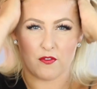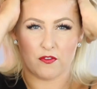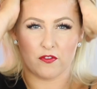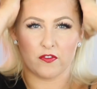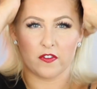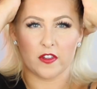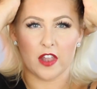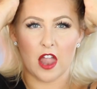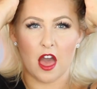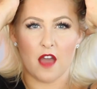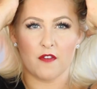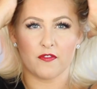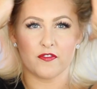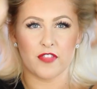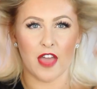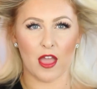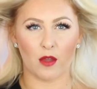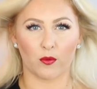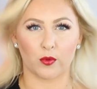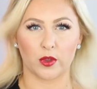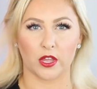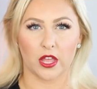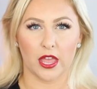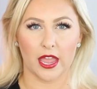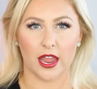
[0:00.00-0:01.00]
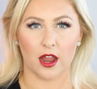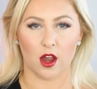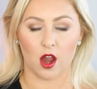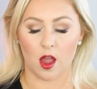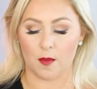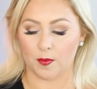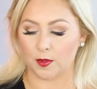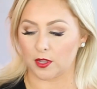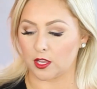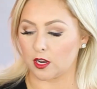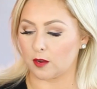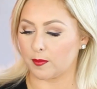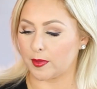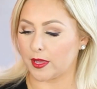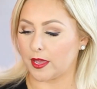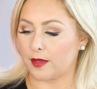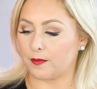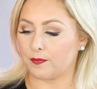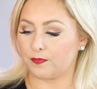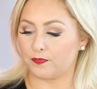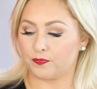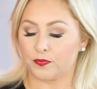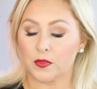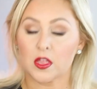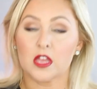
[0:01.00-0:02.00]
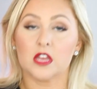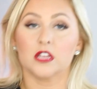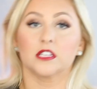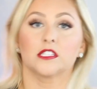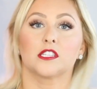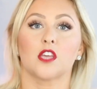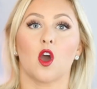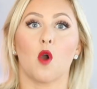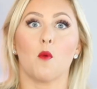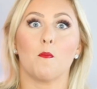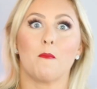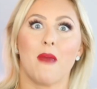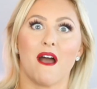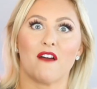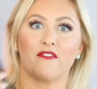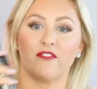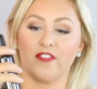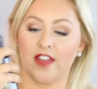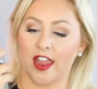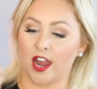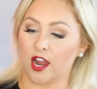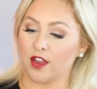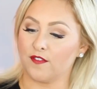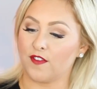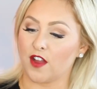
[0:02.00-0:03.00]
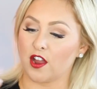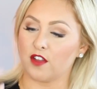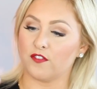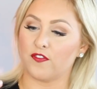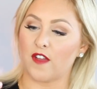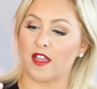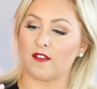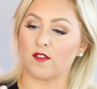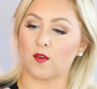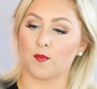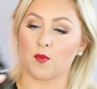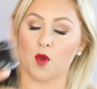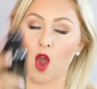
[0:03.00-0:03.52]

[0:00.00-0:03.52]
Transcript: fluff that real hair up a little bit. So my very, very favorite